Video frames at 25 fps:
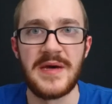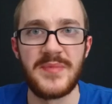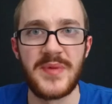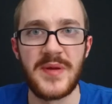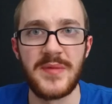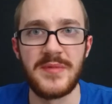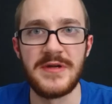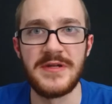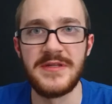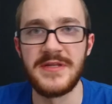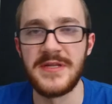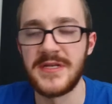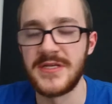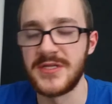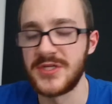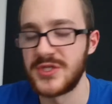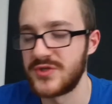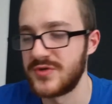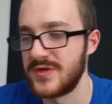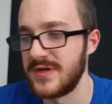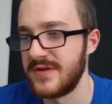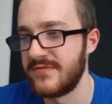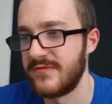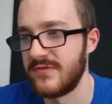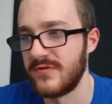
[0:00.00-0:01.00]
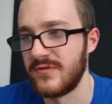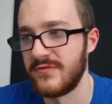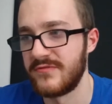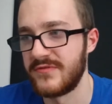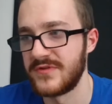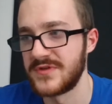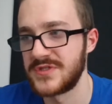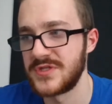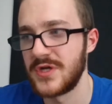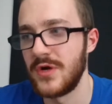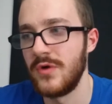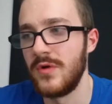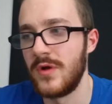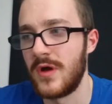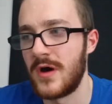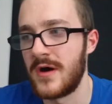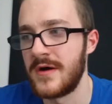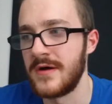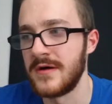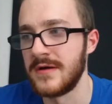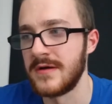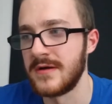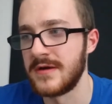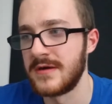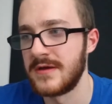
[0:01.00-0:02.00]
uh, people in the industry for, for so
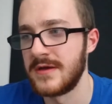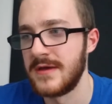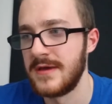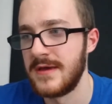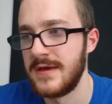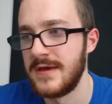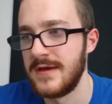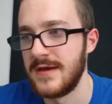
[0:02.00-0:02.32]
long